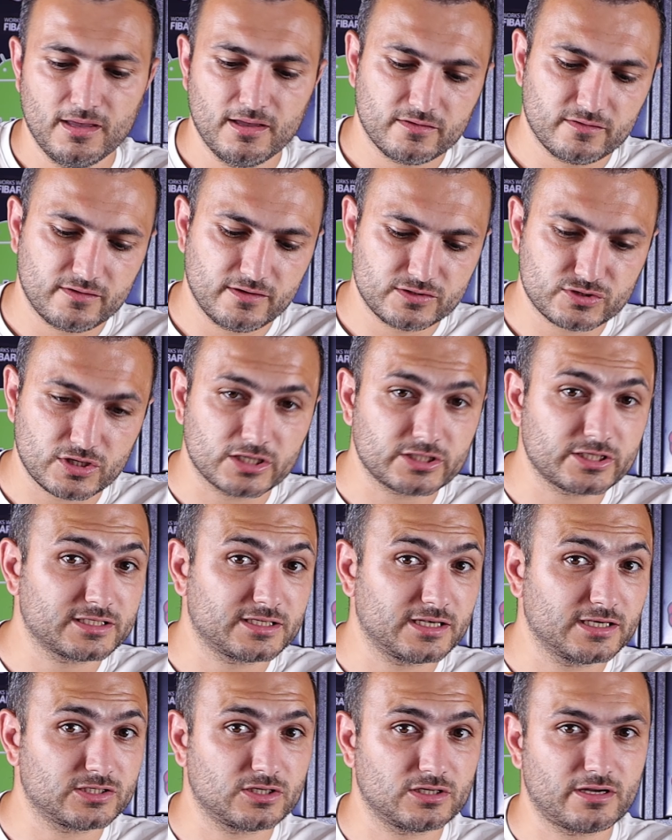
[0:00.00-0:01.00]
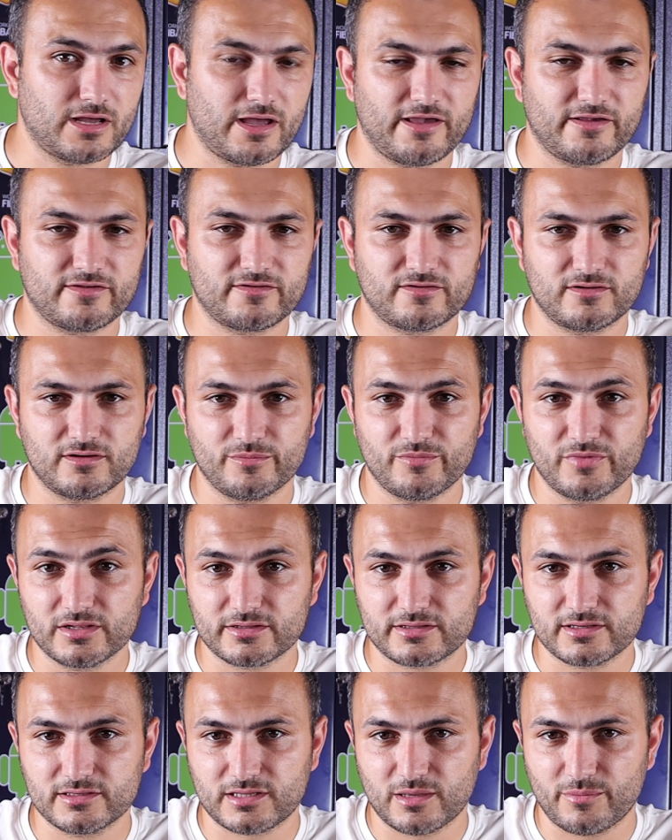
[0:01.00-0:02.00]
This charging station has a
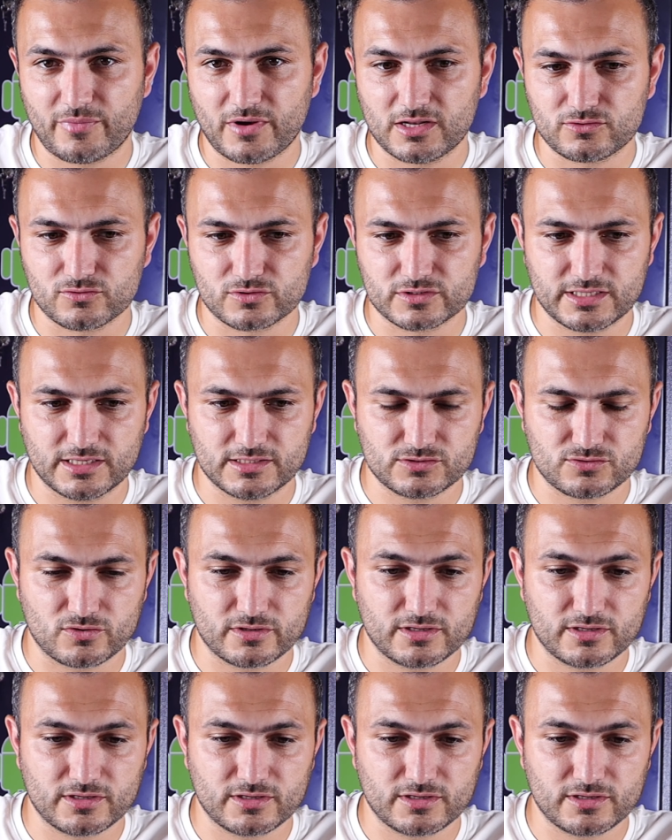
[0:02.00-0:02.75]
built-in temperature sensor.